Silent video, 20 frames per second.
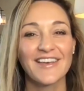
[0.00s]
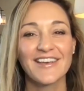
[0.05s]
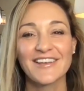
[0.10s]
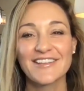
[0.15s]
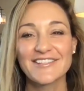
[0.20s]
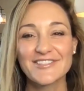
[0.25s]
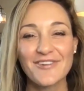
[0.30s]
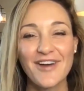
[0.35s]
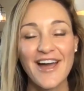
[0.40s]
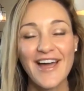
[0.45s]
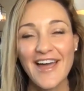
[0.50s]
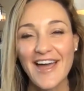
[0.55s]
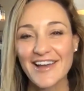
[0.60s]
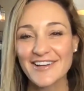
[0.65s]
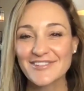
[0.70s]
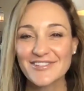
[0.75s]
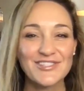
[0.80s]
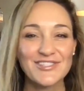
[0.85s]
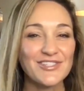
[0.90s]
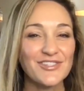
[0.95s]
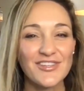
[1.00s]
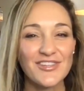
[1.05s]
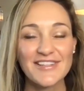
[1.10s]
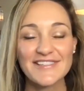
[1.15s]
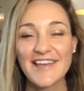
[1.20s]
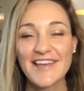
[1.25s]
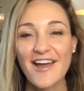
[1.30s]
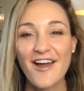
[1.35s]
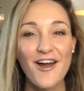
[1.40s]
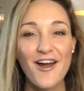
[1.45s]
So I actually do
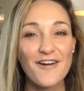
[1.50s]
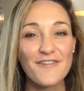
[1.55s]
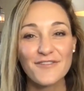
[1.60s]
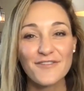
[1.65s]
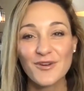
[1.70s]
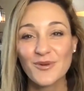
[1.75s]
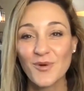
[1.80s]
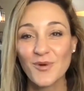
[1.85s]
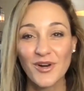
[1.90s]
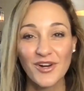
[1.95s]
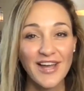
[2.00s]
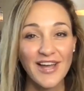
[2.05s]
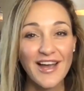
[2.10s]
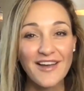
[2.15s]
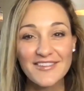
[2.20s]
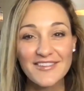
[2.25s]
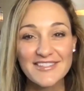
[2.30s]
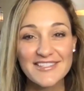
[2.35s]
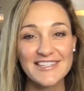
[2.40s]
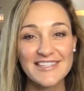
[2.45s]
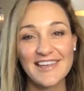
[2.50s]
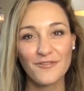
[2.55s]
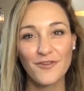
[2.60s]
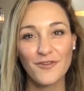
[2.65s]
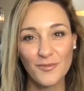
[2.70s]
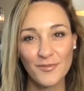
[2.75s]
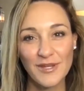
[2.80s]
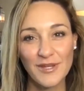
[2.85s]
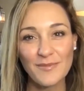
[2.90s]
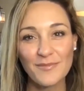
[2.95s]
this. I offer workouts for
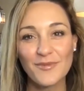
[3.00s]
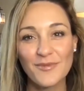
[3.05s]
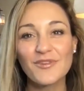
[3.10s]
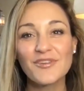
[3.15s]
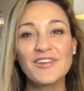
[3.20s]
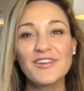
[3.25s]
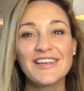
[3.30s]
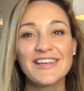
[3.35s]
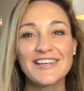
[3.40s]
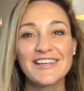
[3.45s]
people